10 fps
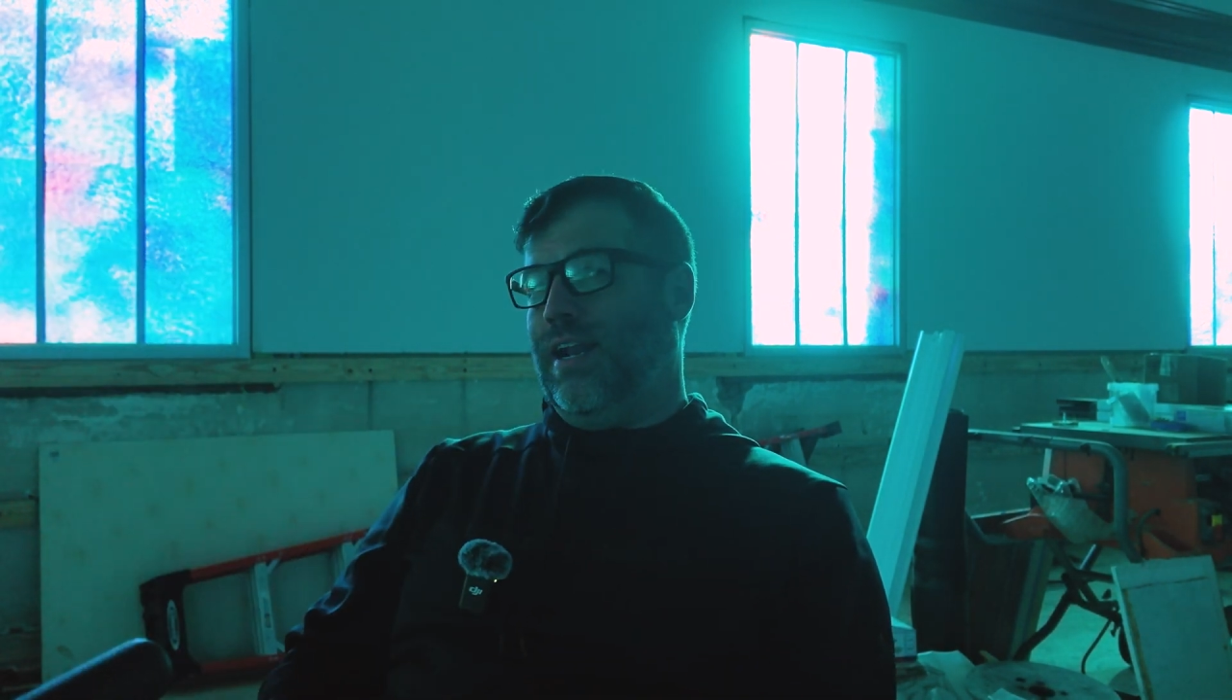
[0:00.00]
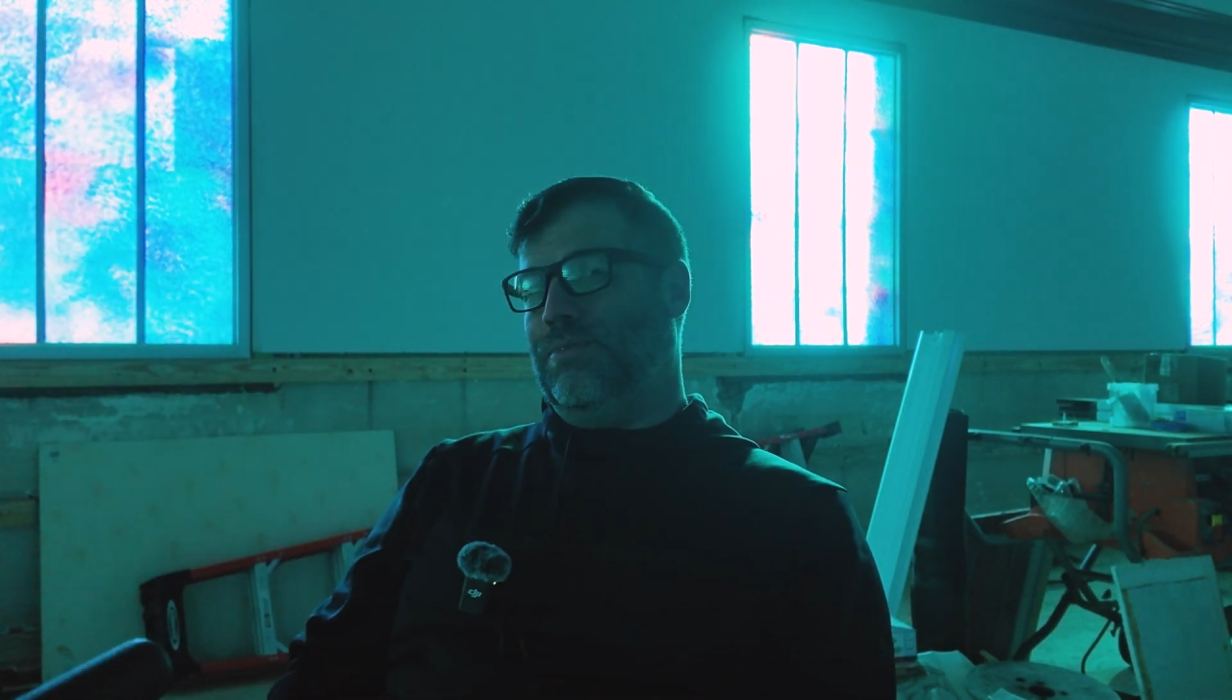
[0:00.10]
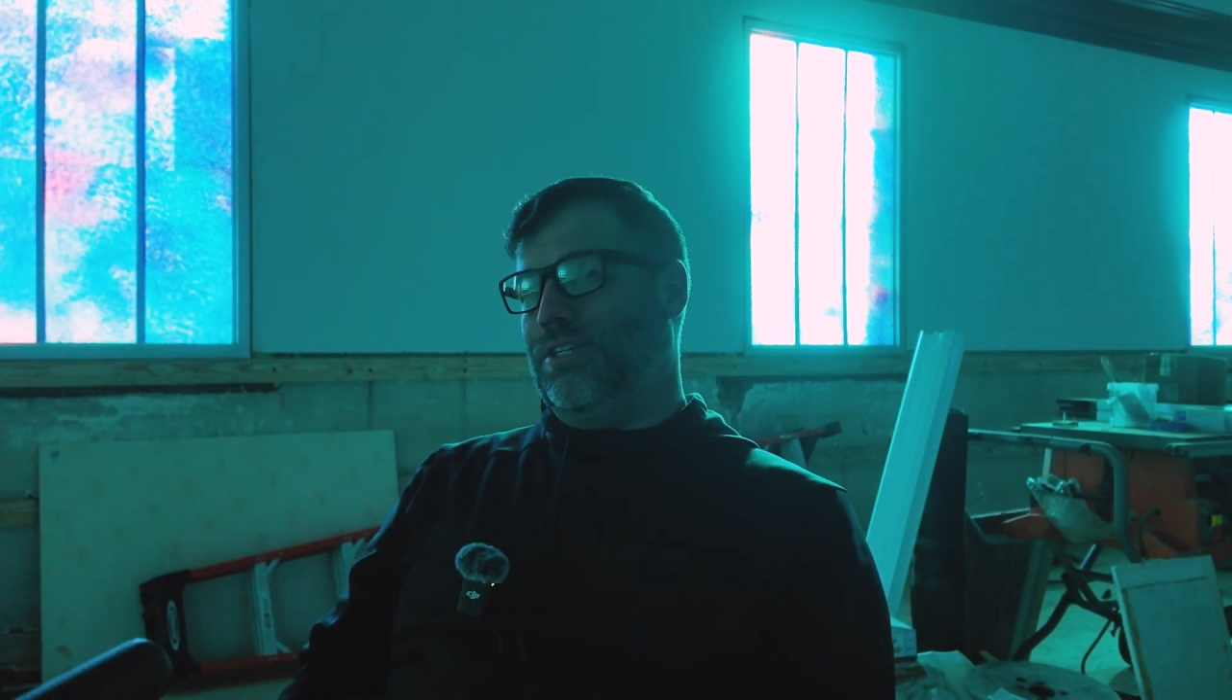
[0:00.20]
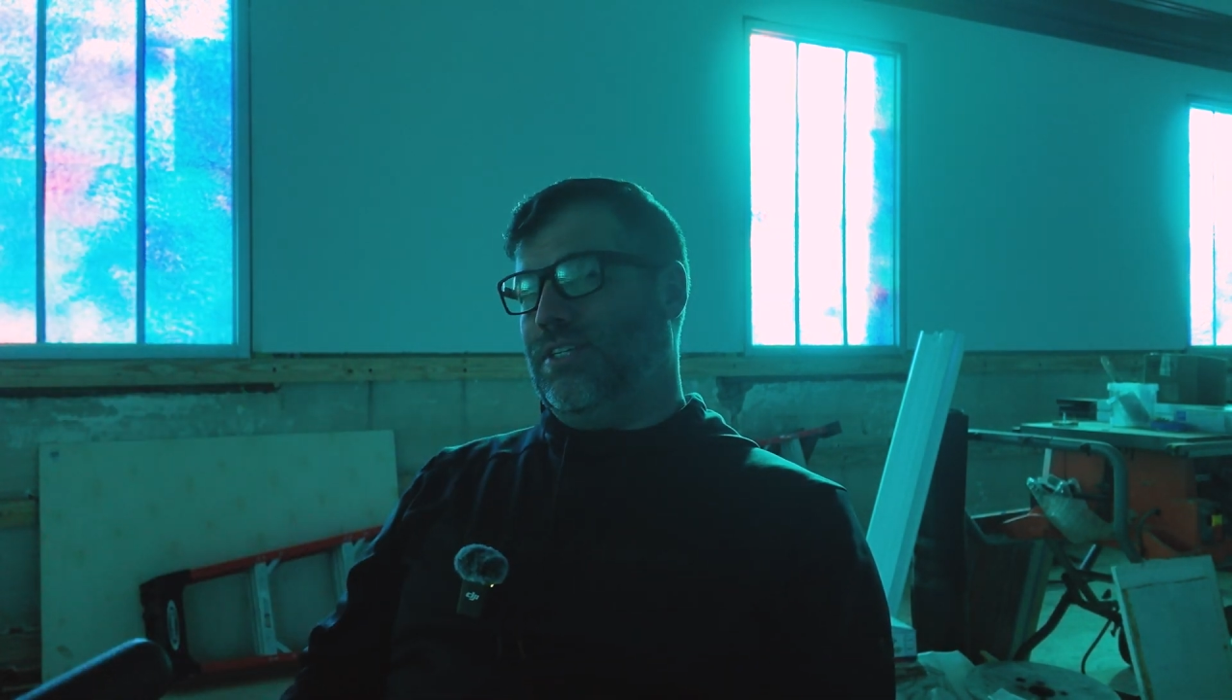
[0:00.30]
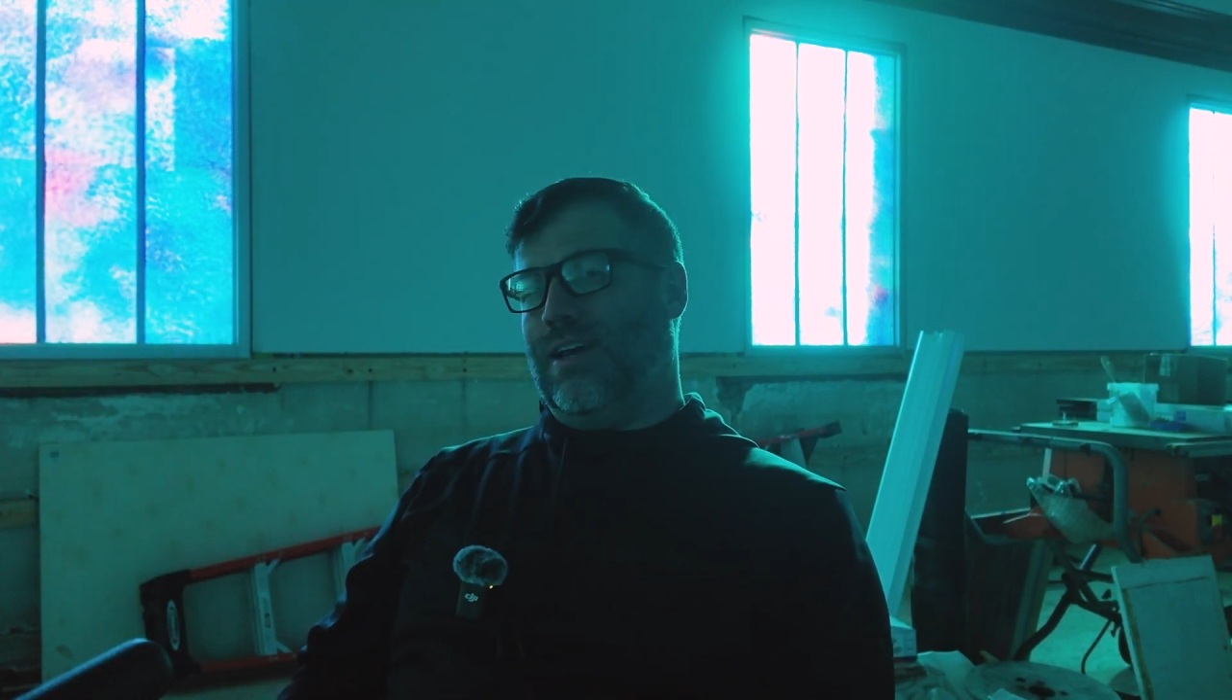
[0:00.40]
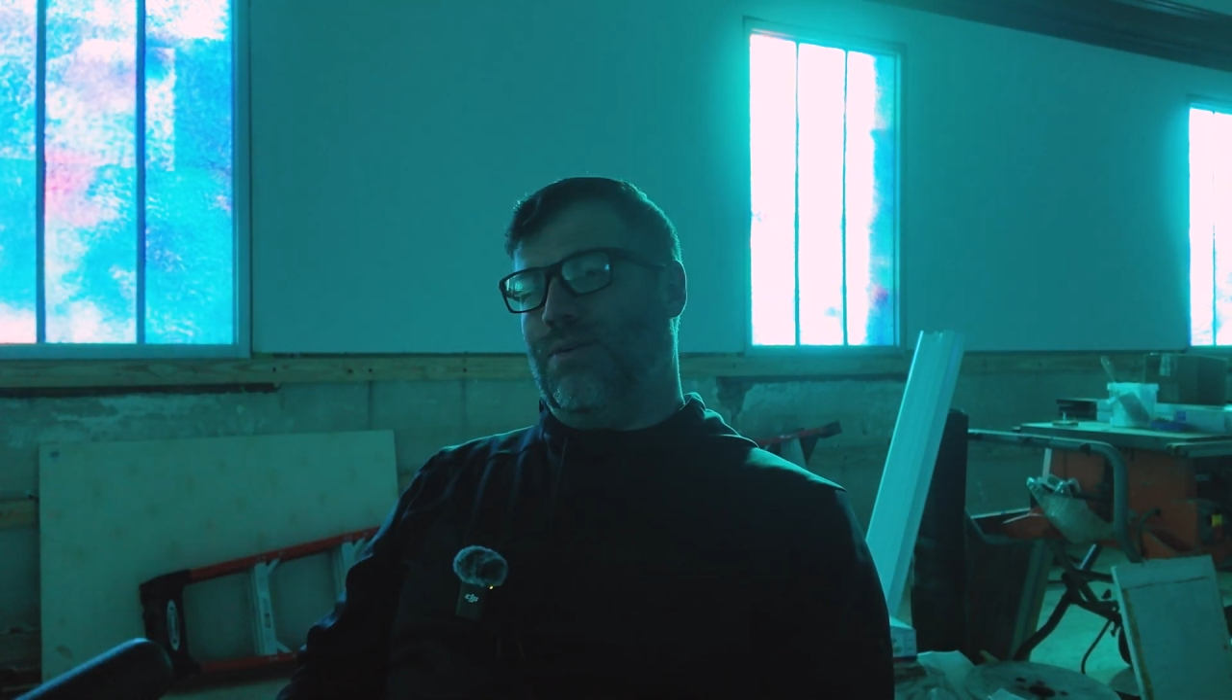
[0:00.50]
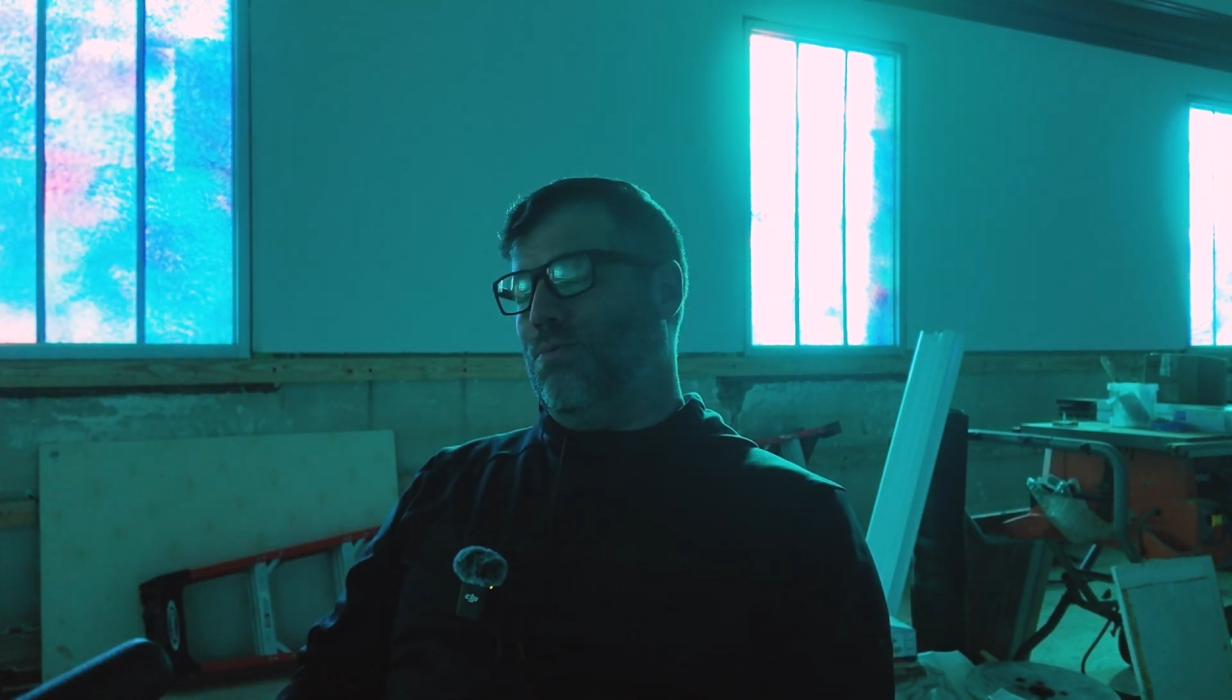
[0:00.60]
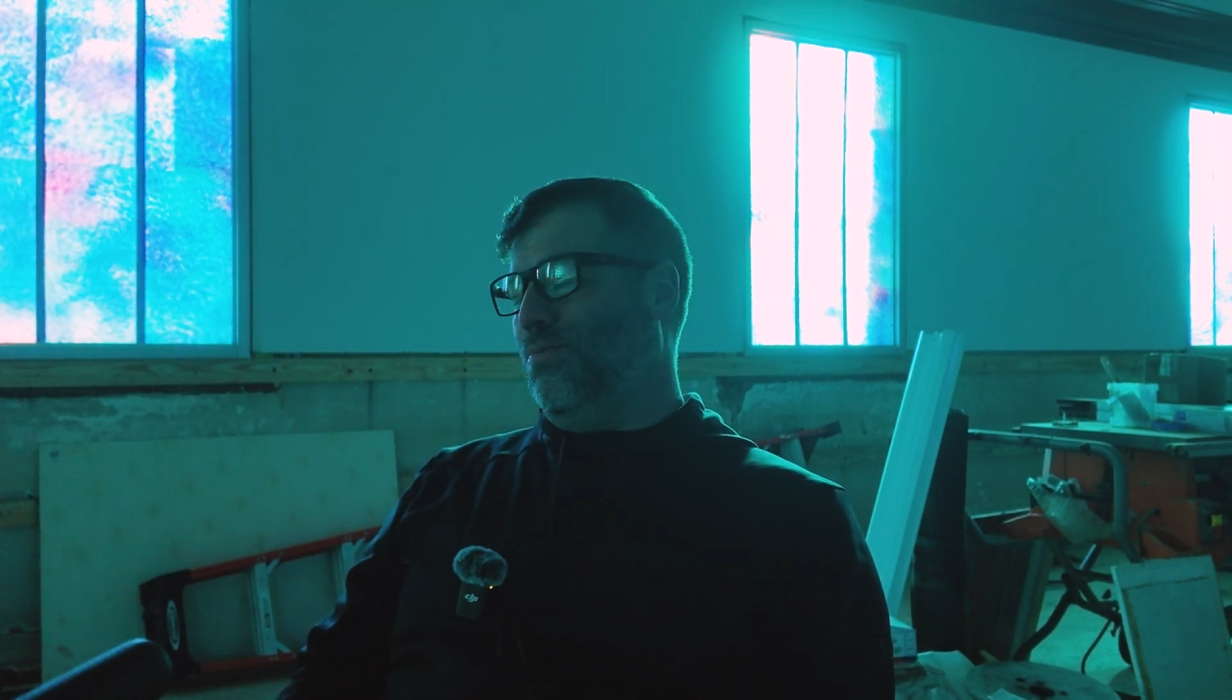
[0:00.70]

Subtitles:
And I'm just like,